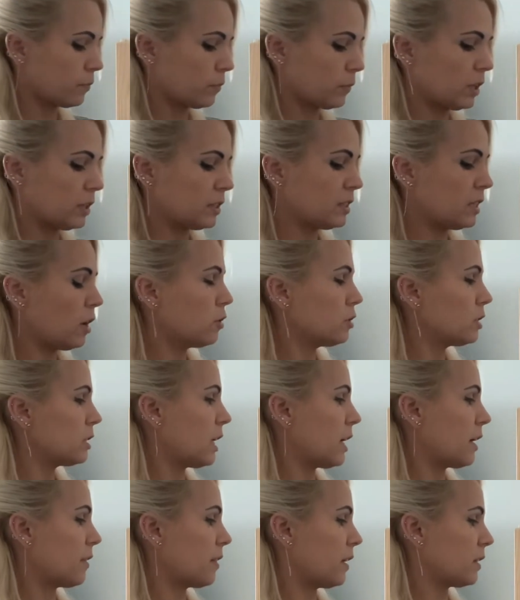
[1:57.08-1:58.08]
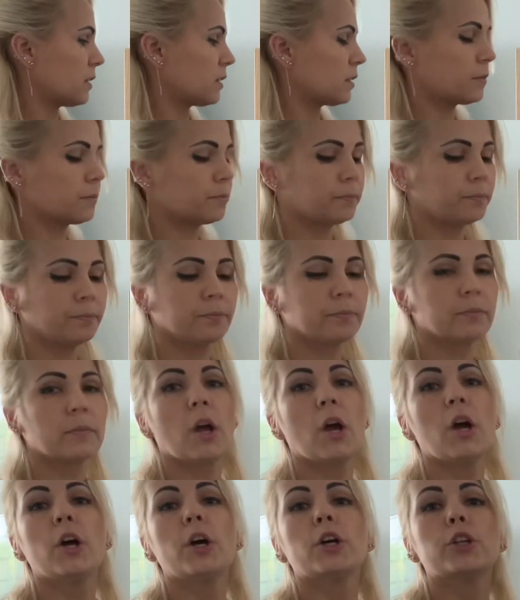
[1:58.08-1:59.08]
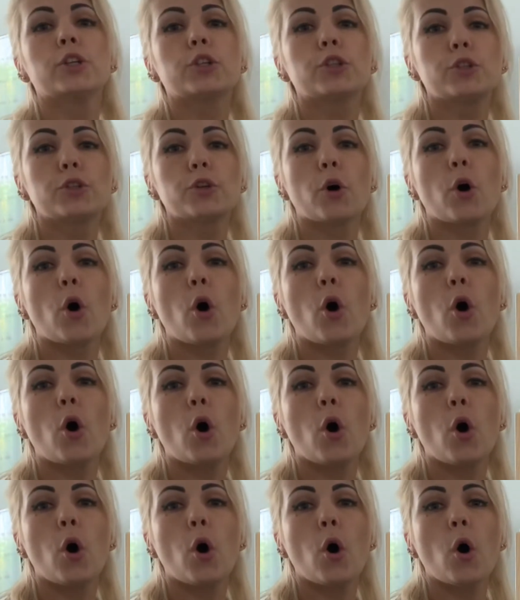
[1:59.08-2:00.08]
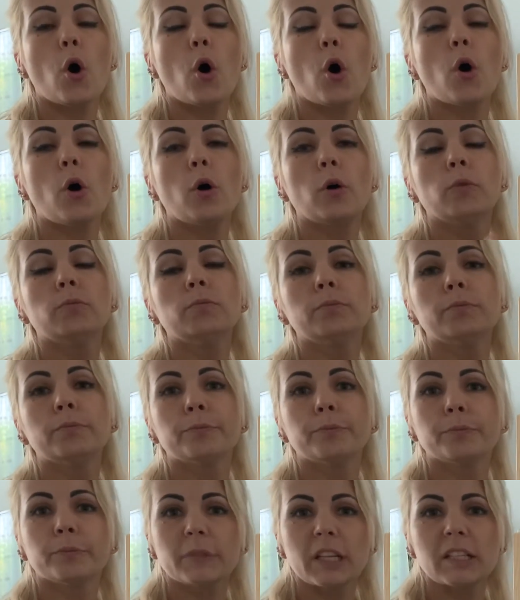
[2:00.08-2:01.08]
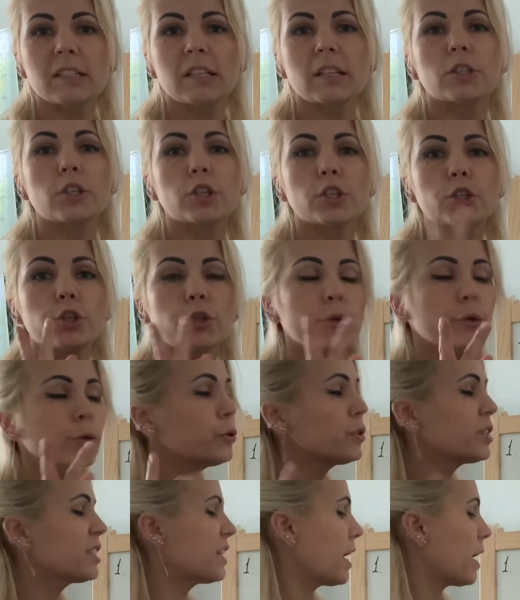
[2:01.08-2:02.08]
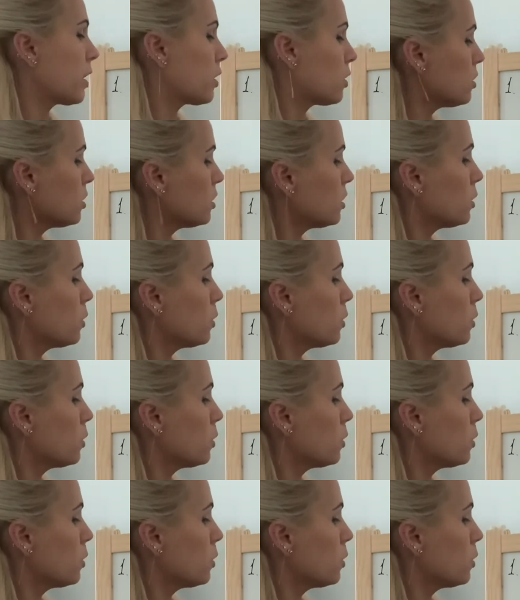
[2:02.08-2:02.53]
Sounds like this. To. That's it. 2 seconds